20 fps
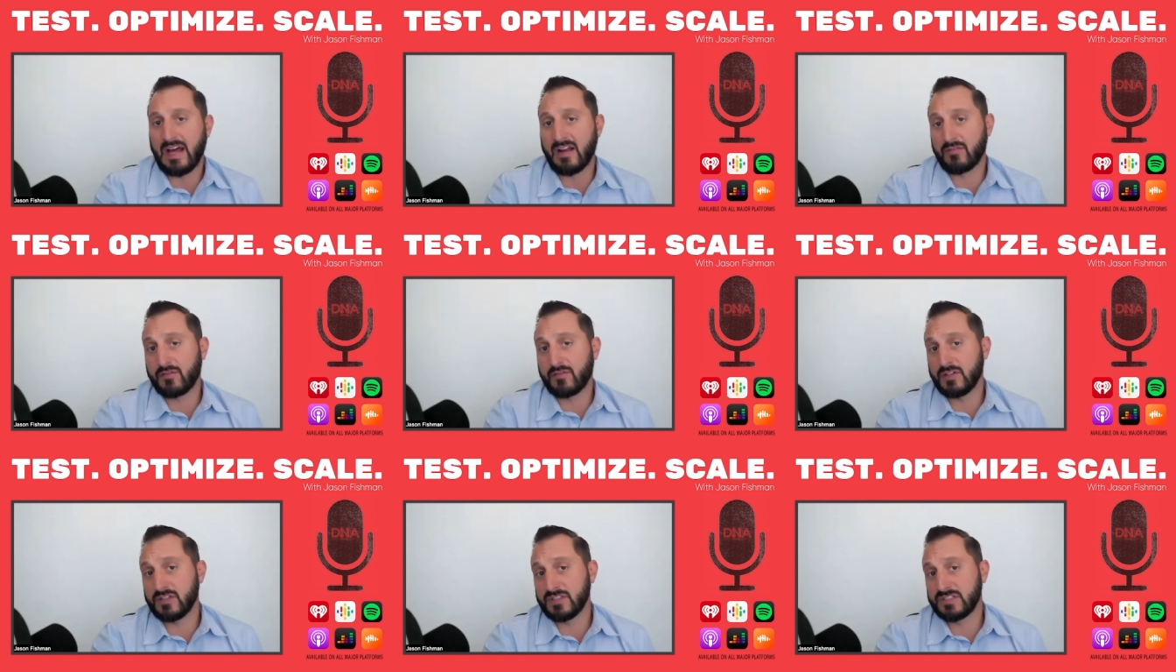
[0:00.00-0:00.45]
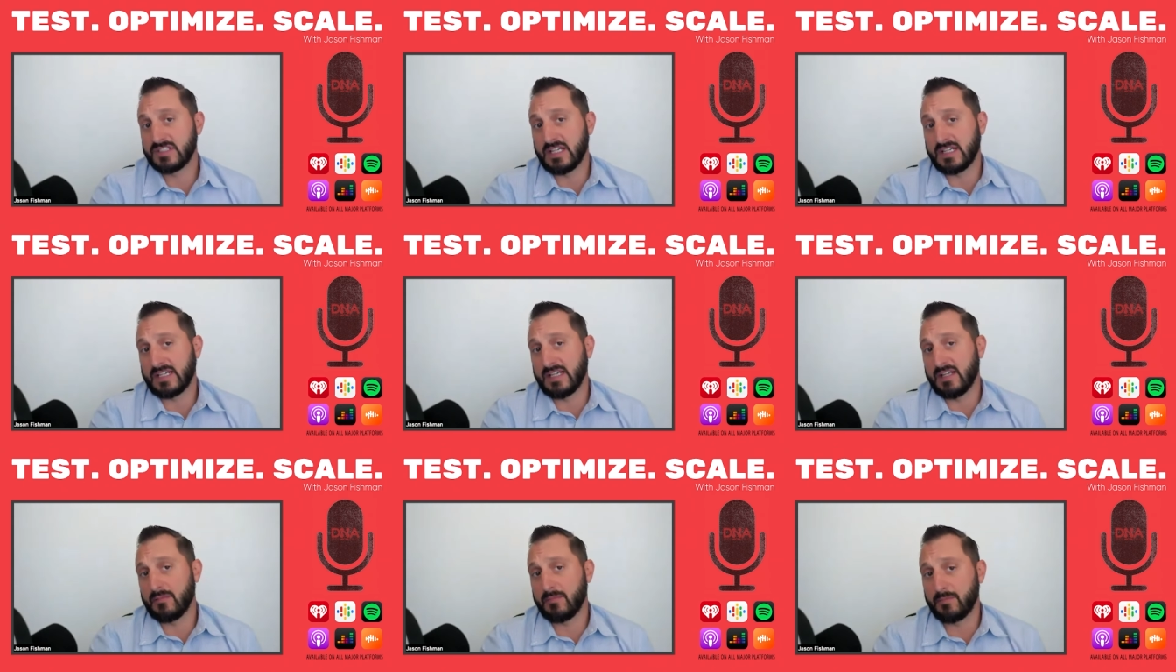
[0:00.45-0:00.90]
for a
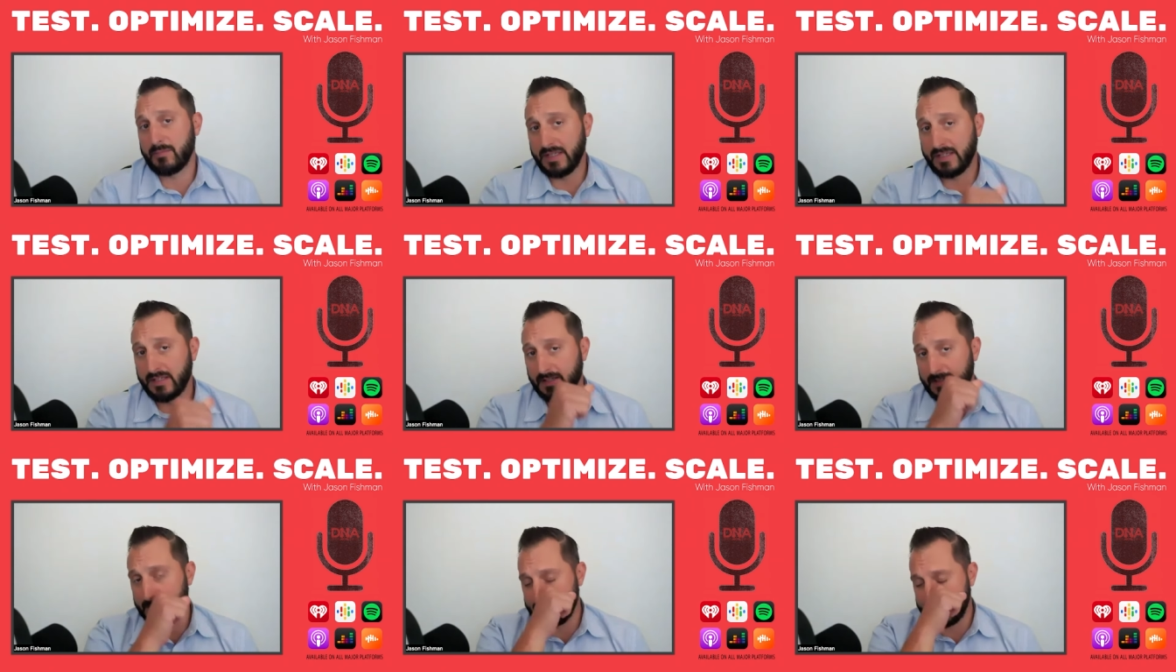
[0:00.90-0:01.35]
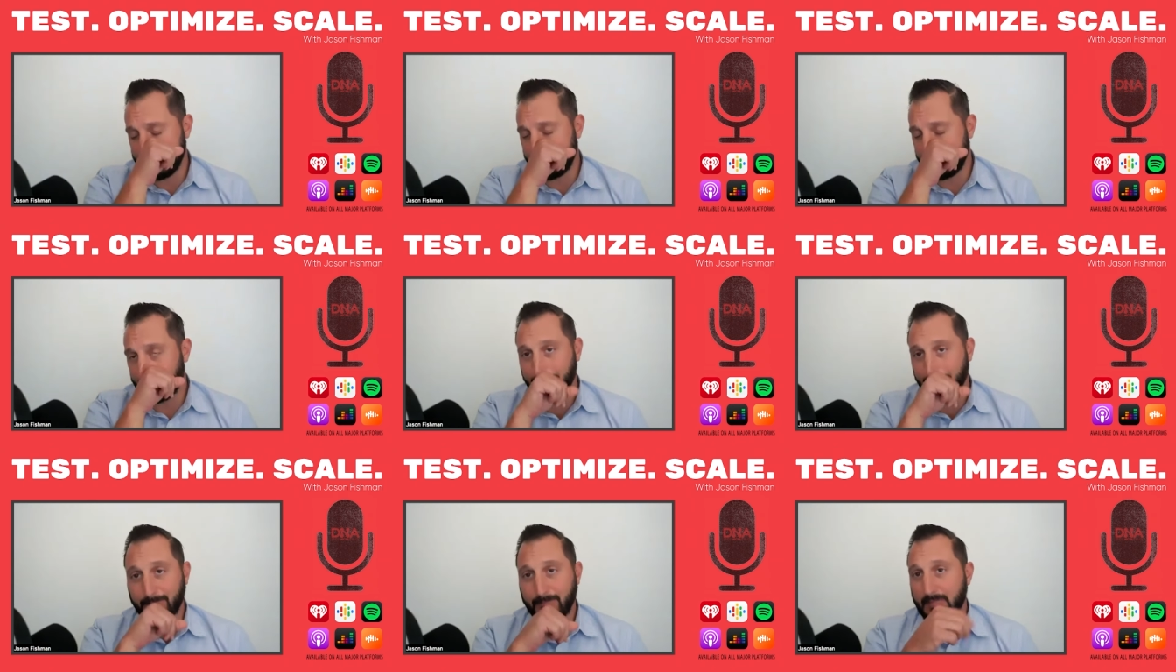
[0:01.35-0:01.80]
second because
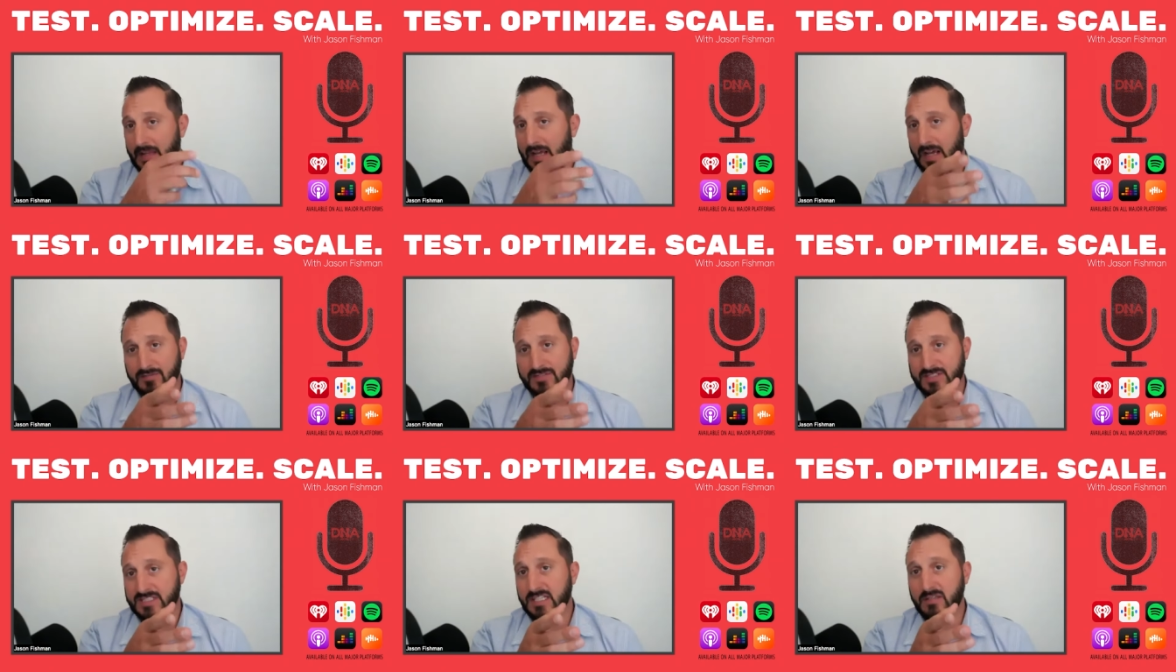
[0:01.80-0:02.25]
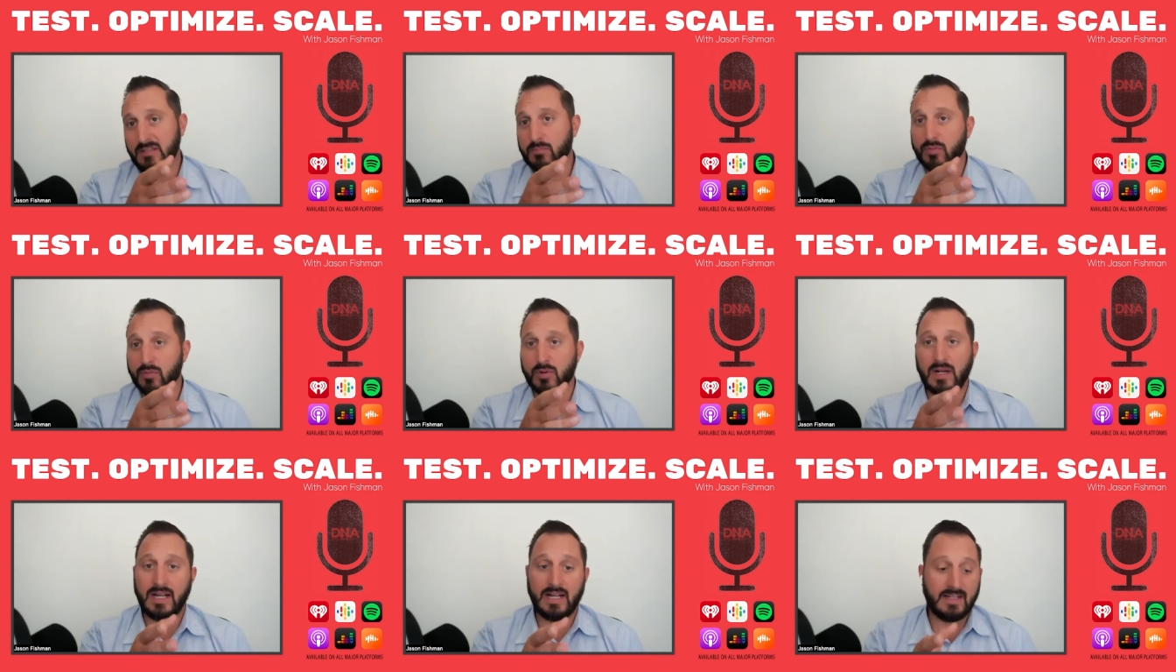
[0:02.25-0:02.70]
I've seen
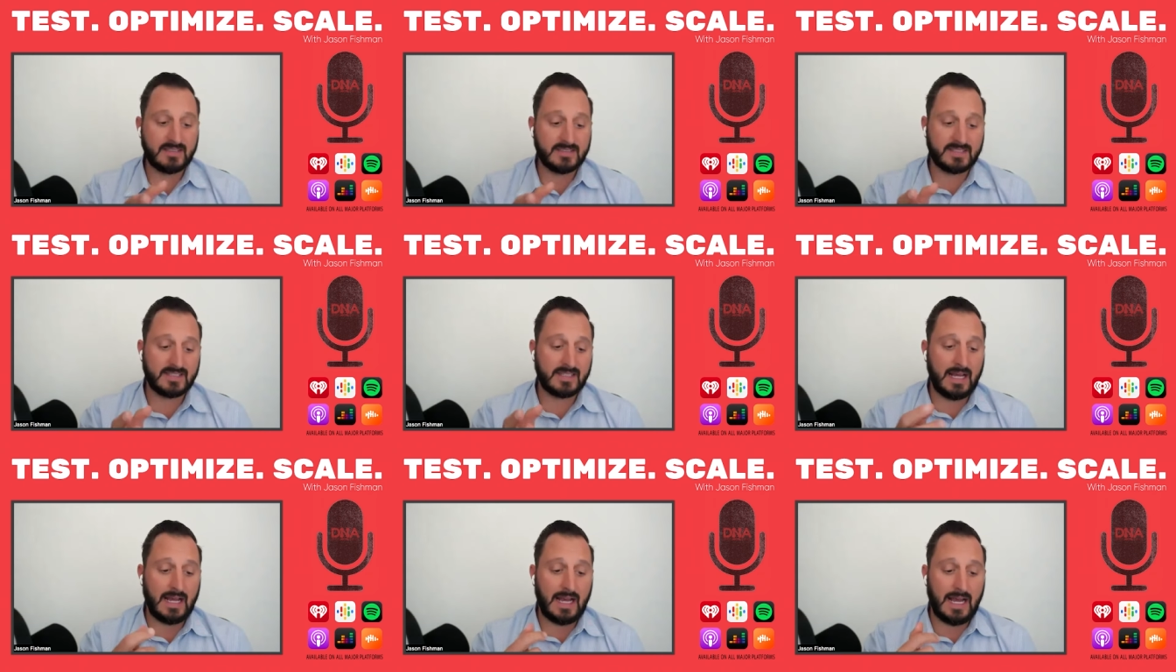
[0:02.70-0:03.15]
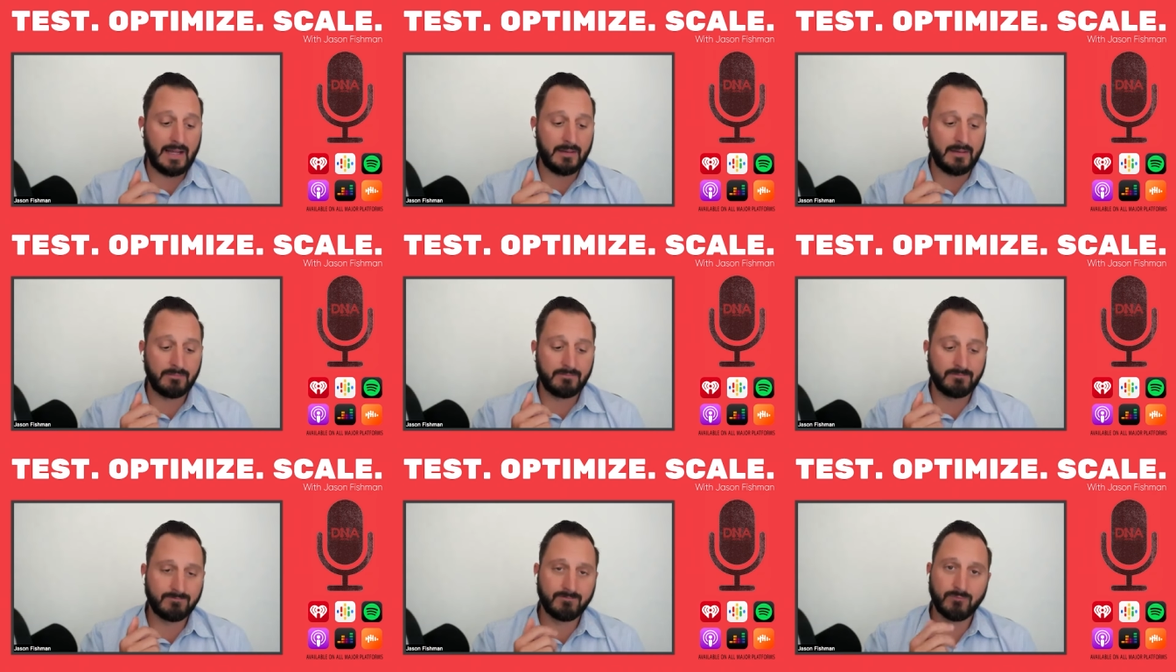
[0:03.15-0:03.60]
brands
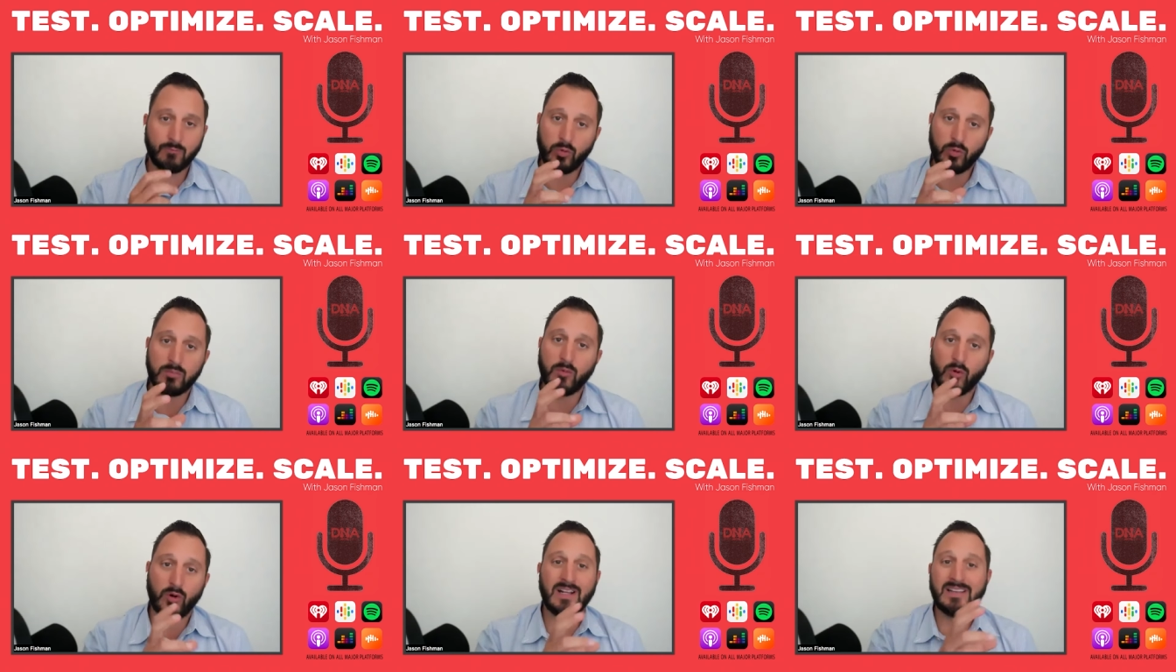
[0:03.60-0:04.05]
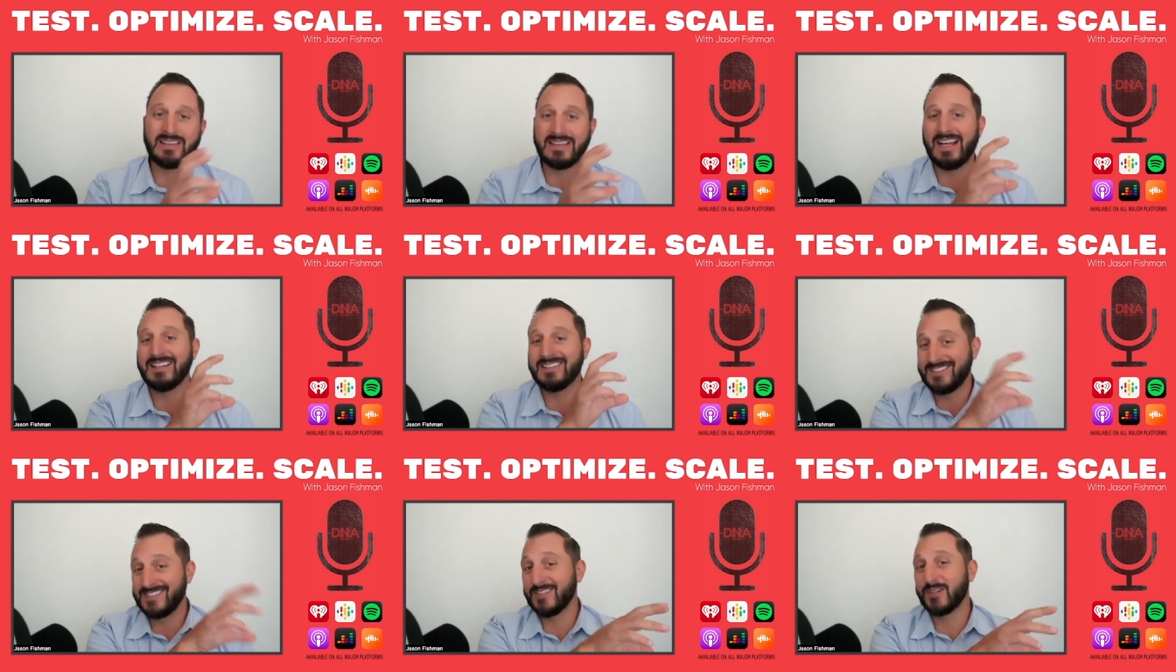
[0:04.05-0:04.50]
that we're more at
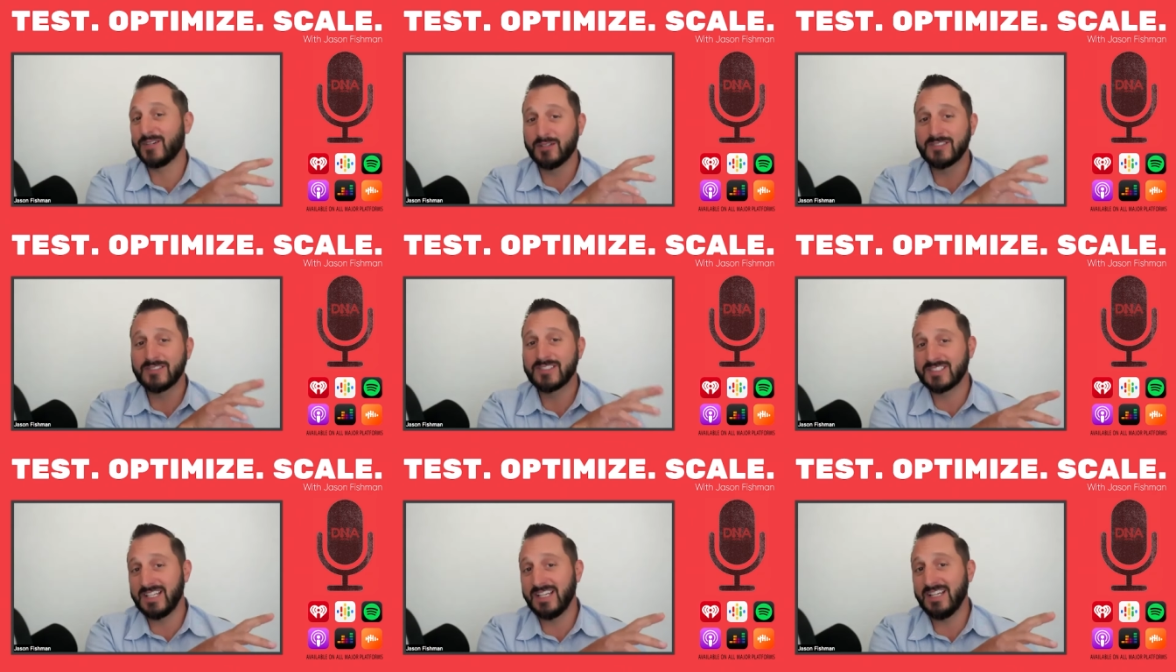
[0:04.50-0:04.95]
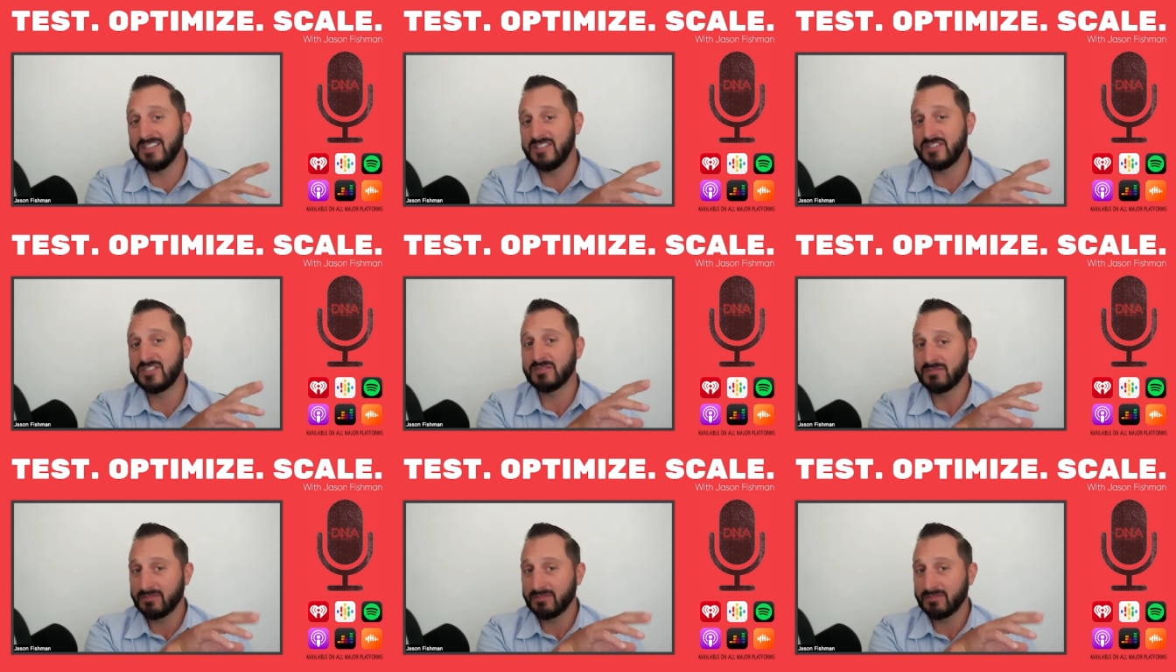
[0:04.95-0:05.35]
that zero stage,